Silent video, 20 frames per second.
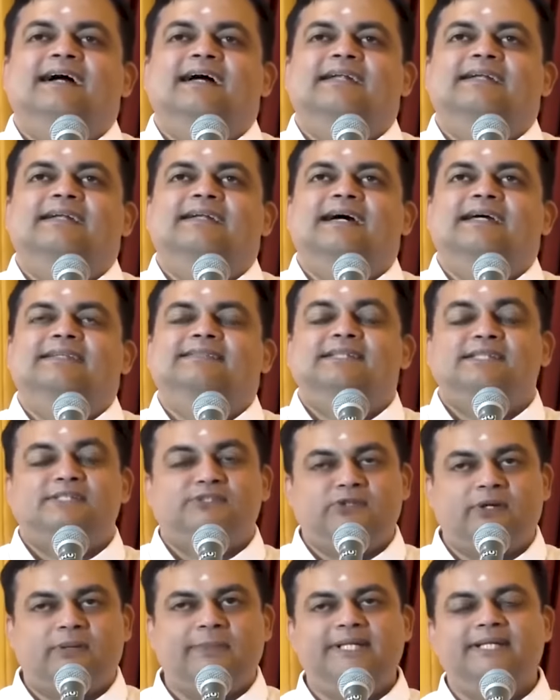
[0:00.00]
And I said,
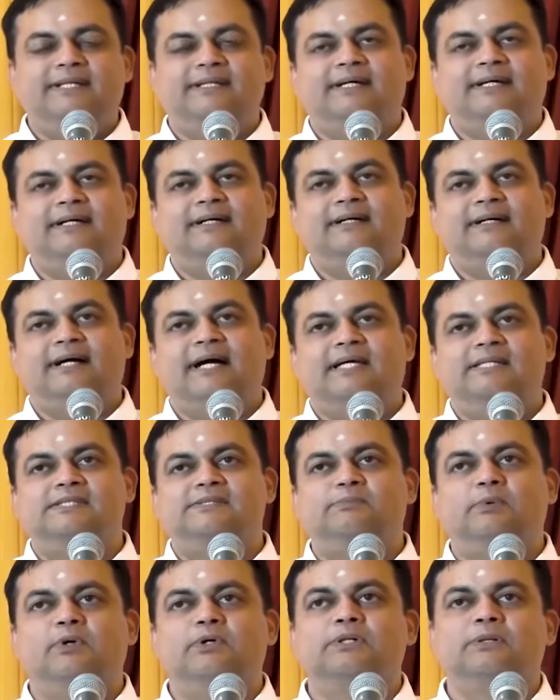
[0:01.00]
"Swami, I
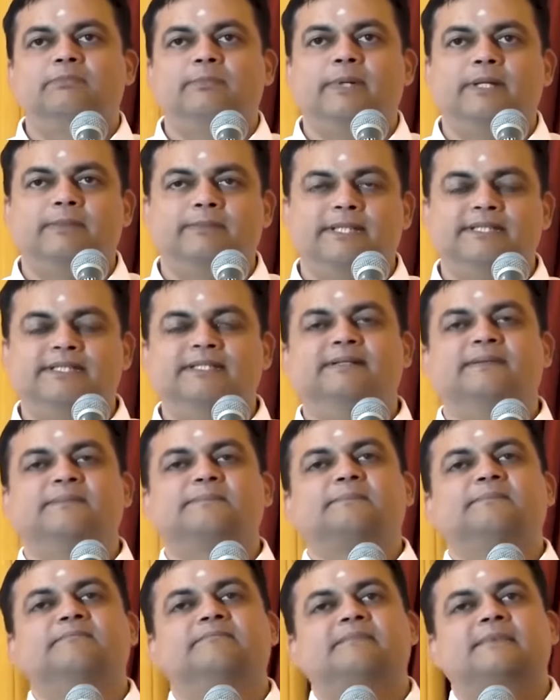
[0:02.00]
spoke to my mother.
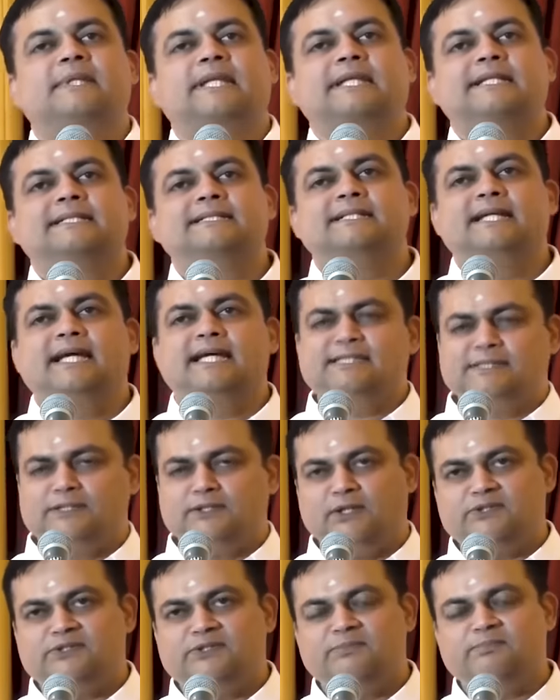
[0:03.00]
She has
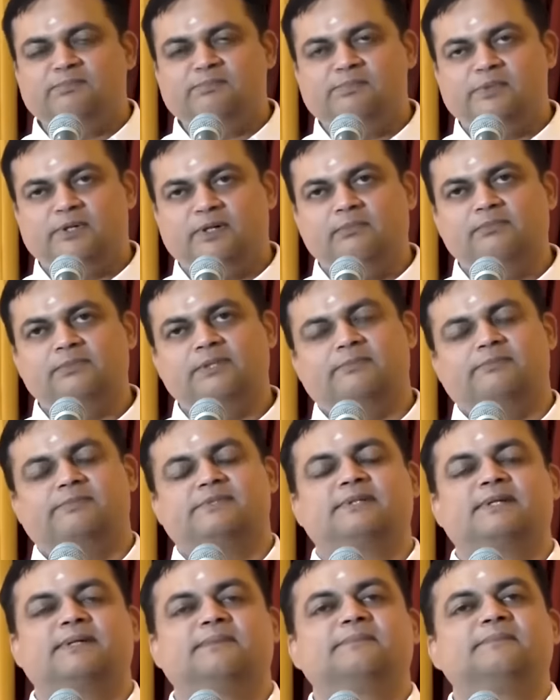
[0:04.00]
lots of
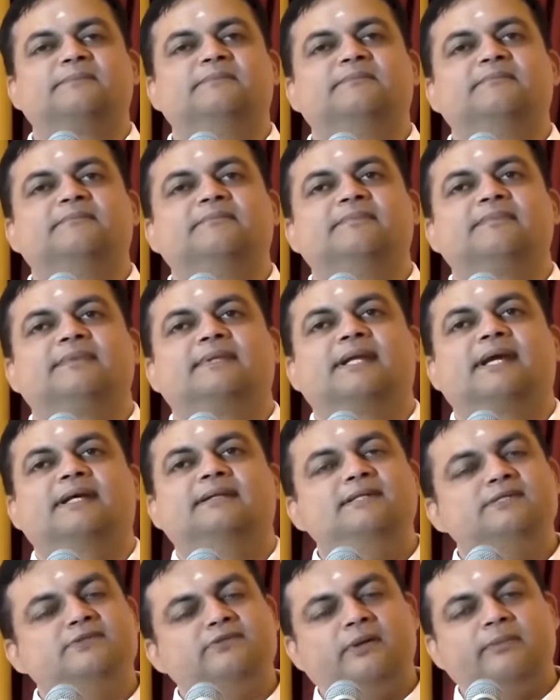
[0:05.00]
problems."
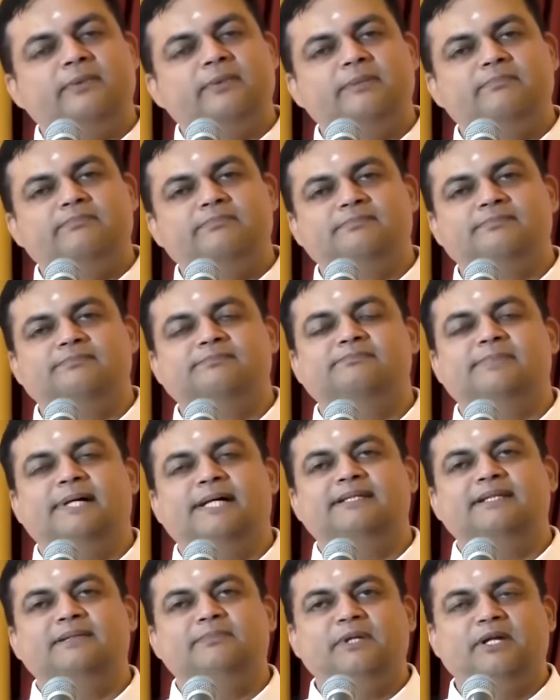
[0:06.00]
And then Swami
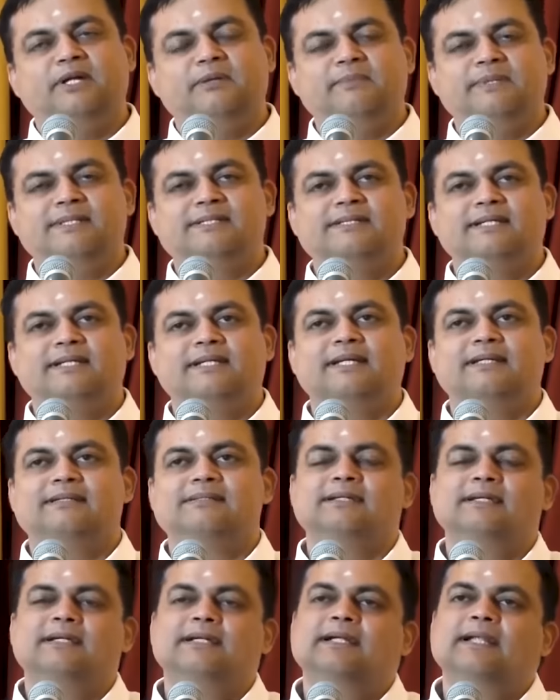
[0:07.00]
patted me on my cheek and
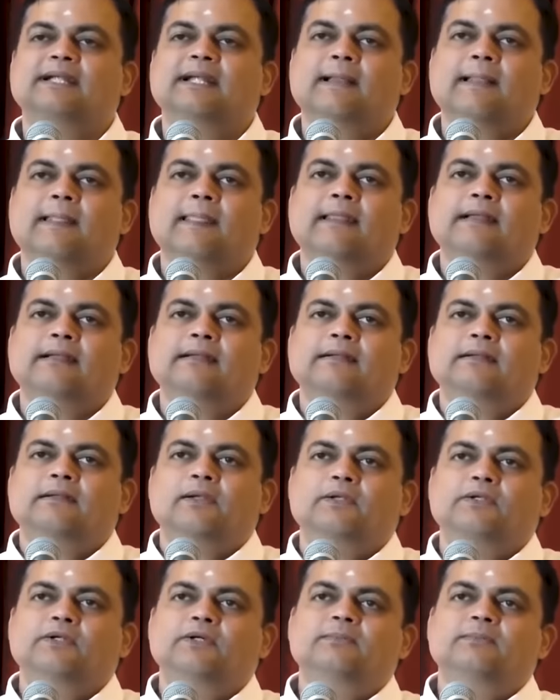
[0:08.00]
said,
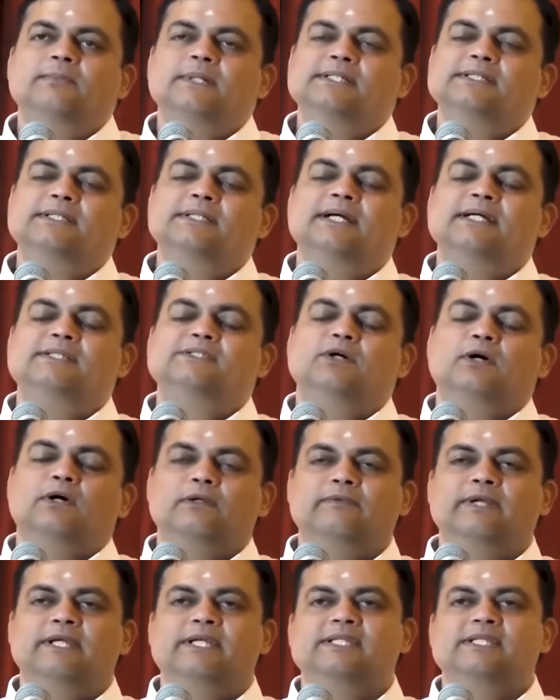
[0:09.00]
"Your mother has
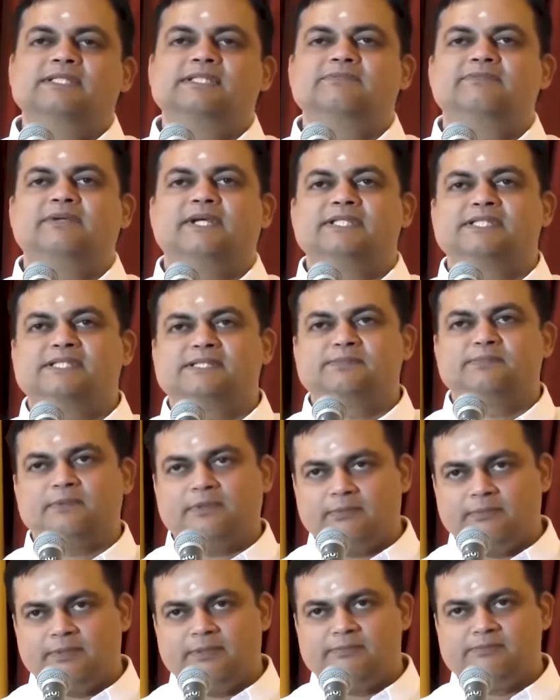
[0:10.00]
always faced
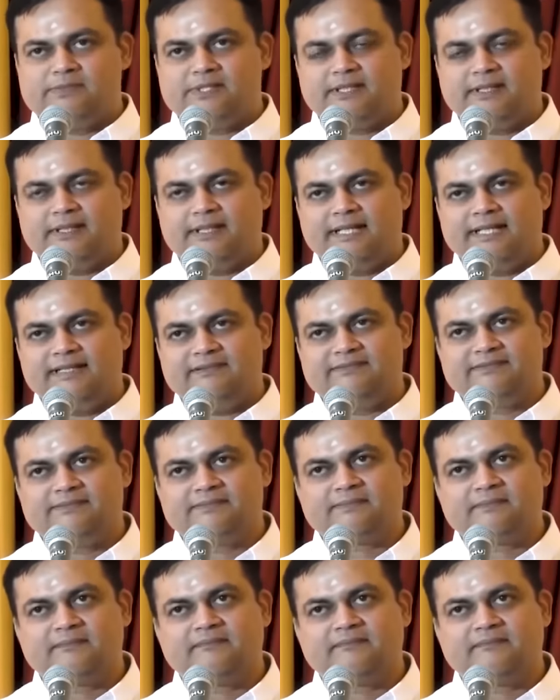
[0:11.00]
problems in life.